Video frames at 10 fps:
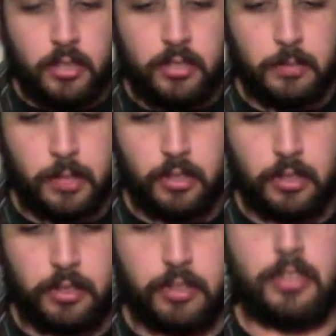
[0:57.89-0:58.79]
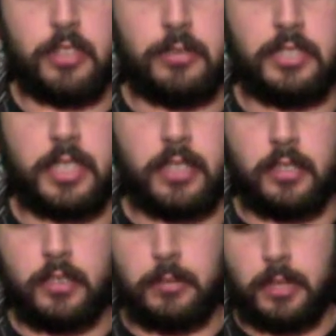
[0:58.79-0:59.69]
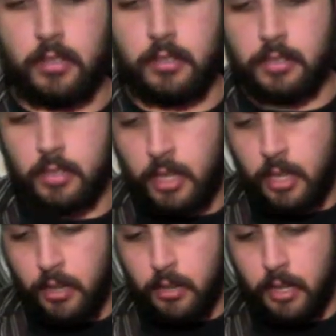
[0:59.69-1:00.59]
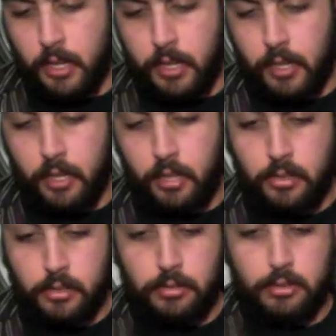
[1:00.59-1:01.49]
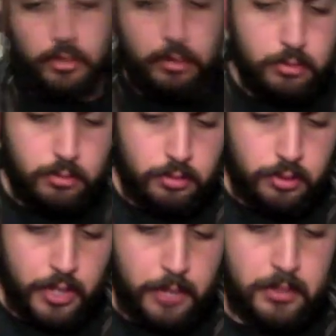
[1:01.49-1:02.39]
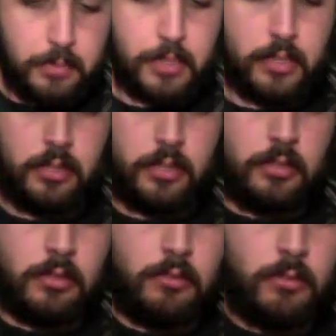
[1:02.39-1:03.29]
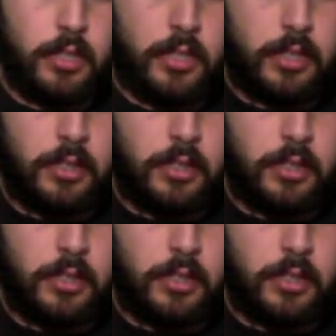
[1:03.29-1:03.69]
smaller 33 centiliter bottles. So 2 Trappist beers, one